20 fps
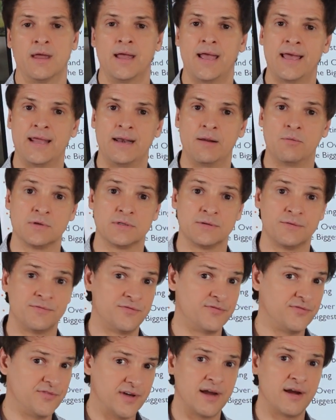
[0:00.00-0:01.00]
And it was a
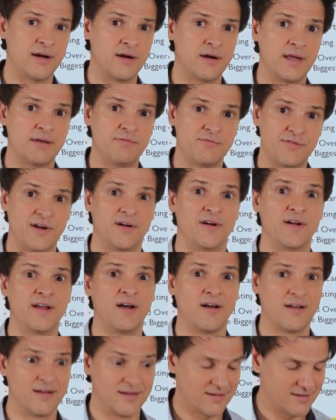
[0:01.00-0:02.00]
very, very,
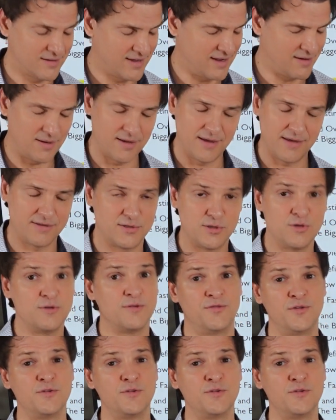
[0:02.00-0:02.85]
if